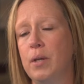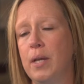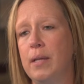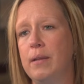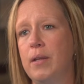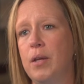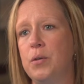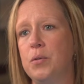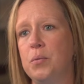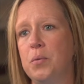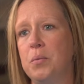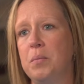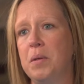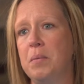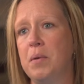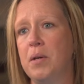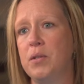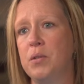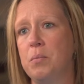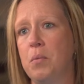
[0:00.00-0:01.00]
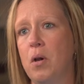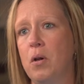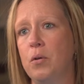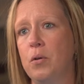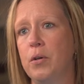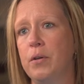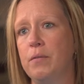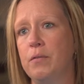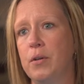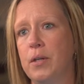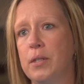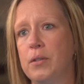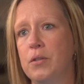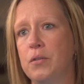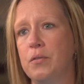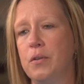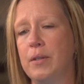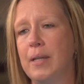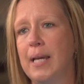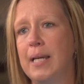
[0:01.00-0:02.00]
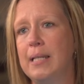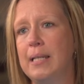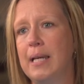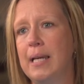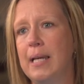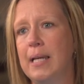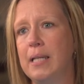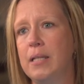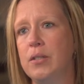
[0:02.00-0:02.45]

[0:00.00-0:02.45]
and those will be my small group friends for that day.